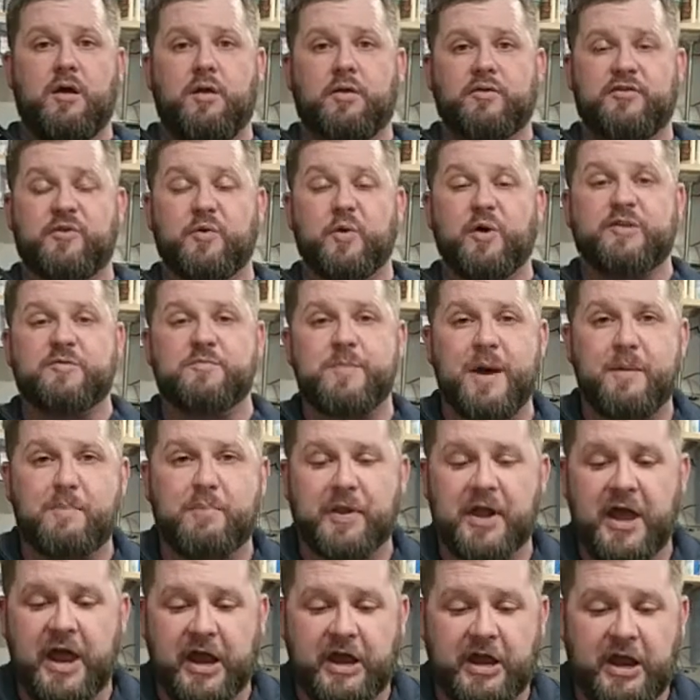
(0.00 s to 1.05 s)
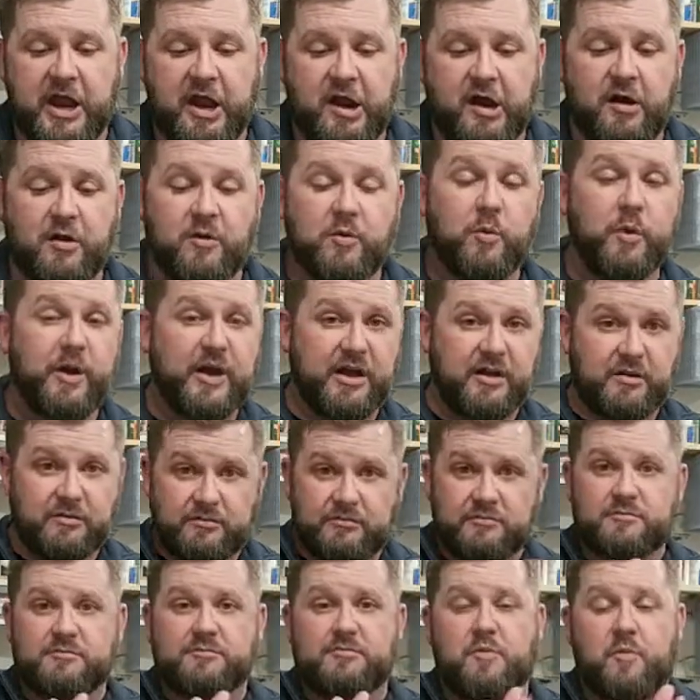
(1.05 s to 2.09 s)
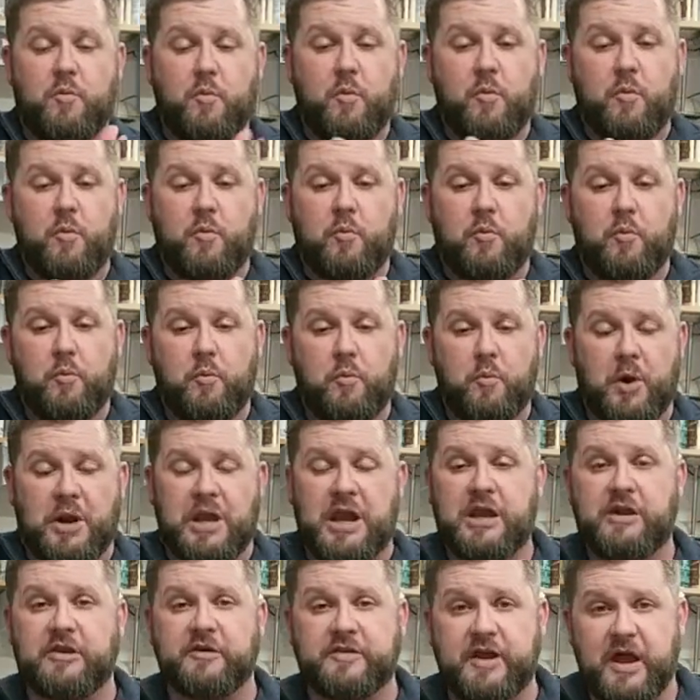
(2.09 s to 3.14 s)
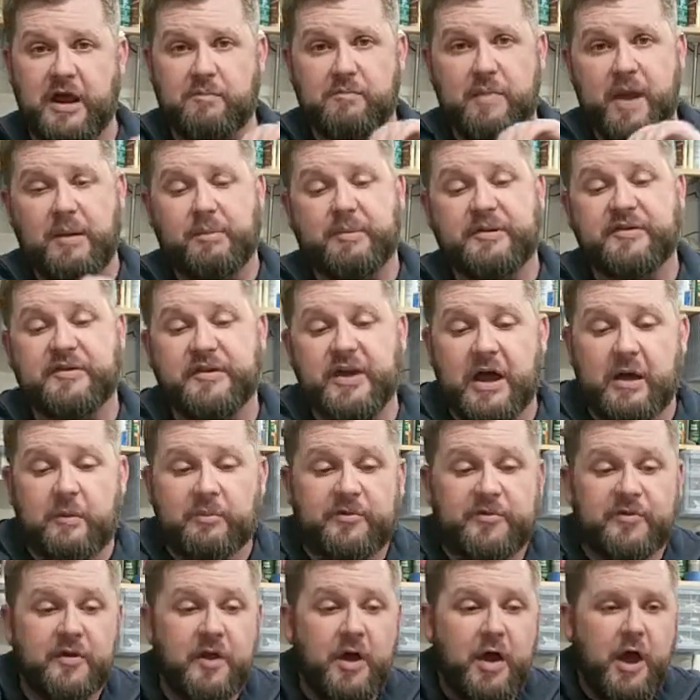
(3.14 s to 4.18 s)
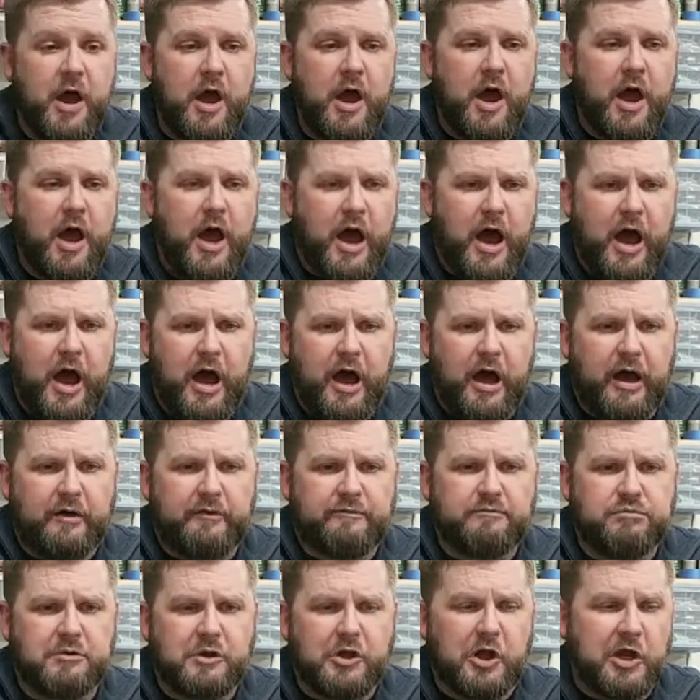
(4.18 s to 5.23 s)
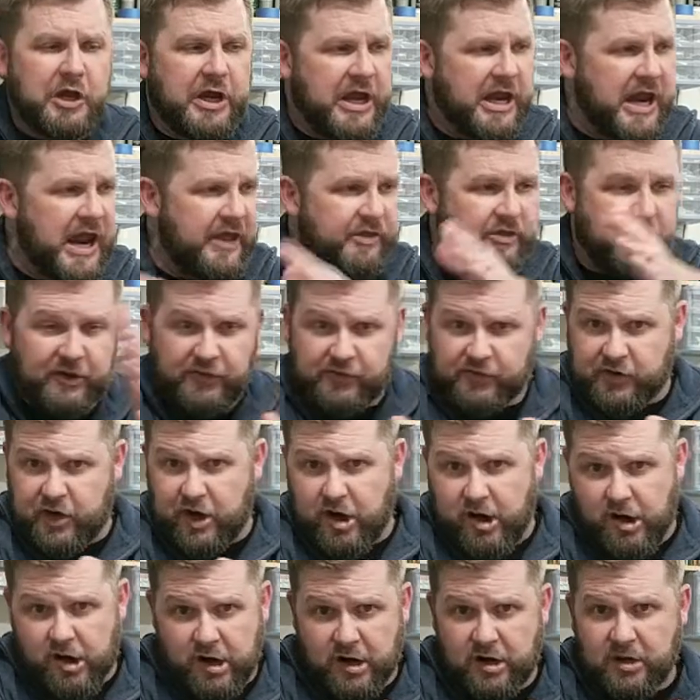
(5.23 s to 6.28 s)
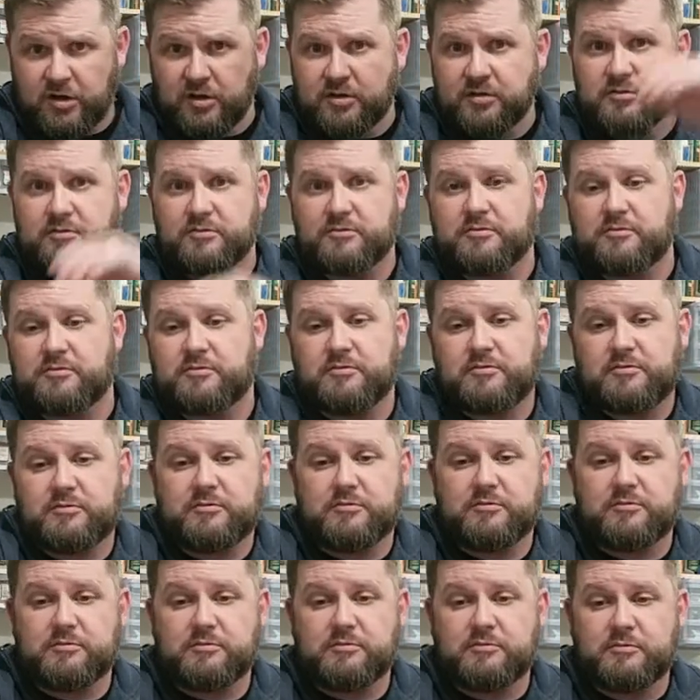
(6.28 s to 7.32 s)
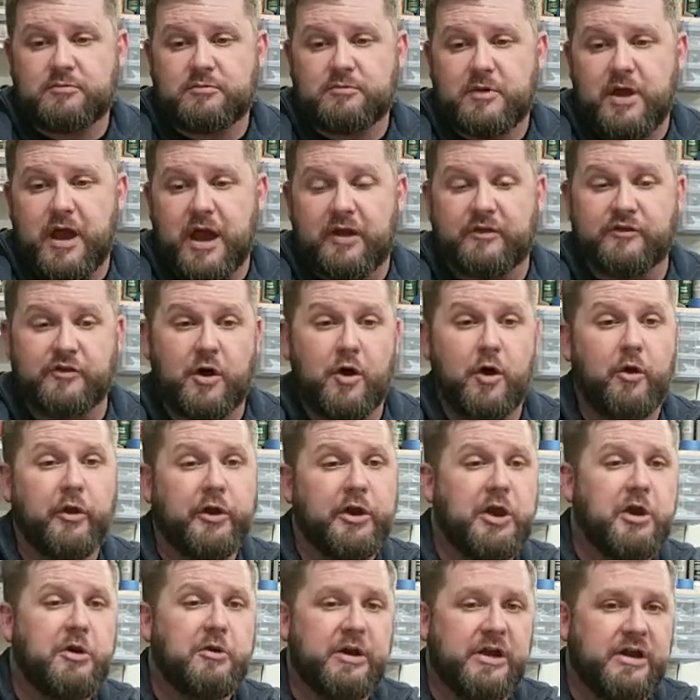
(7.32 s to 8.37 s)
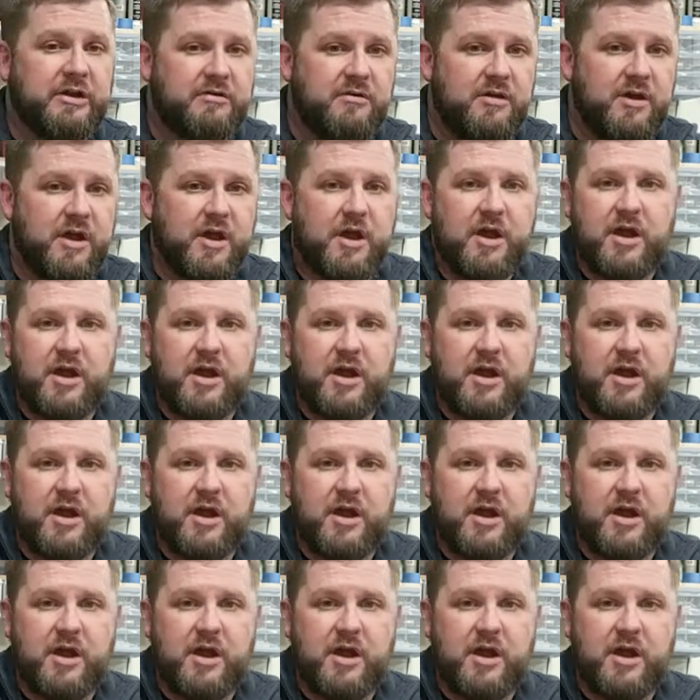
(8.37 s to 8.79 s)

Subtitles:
So what's my plan here? Well, we need to take baby steps. Looking at this car as a whole unit,